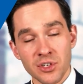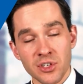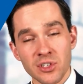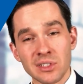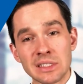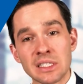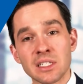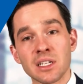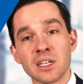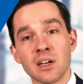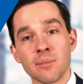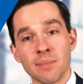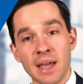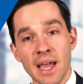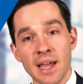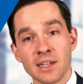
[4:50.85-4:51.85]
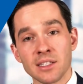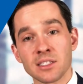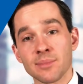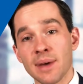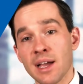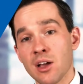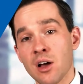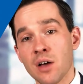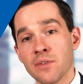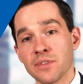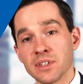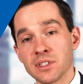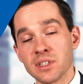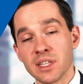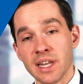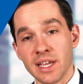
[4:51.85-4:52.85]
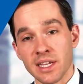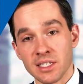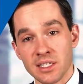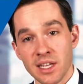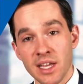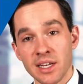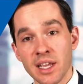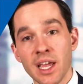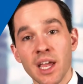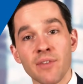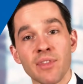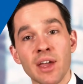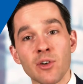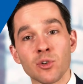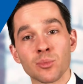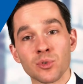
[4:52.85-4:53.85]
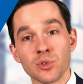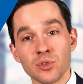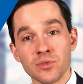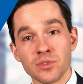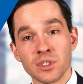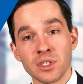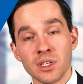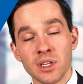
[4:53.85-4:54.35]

you'll need to come back to my office the next day to have that removed.